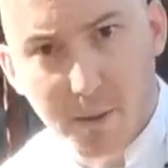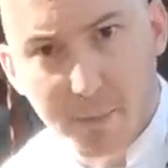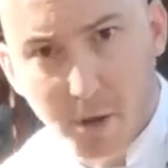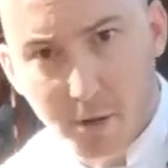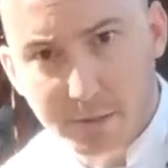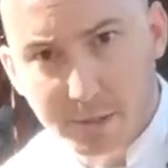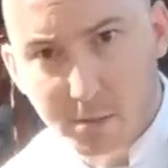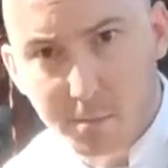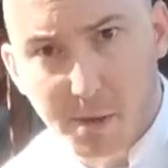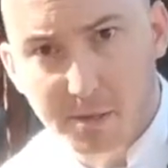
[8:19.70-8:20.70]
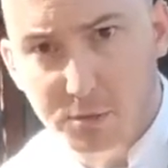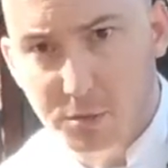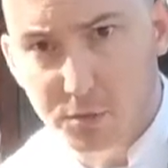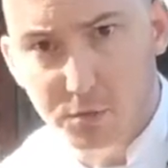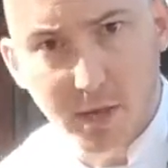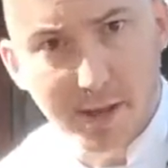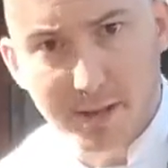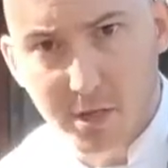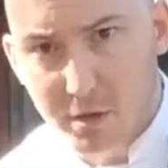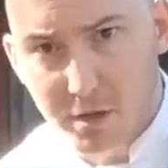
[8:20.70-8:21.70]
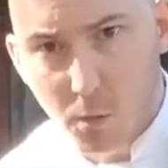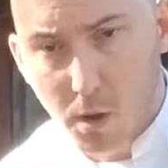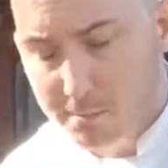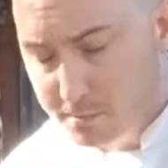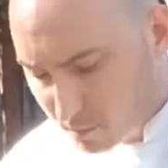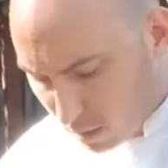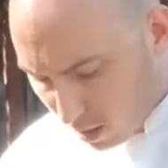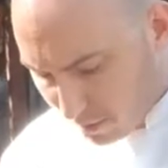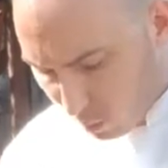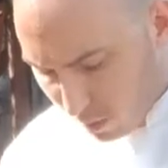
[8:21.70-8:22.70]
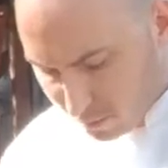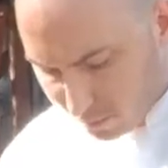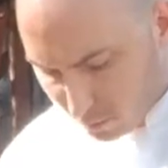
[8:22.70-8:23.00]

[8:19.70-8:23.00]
out of my garden here, but you could use kind of any green you want. Beware of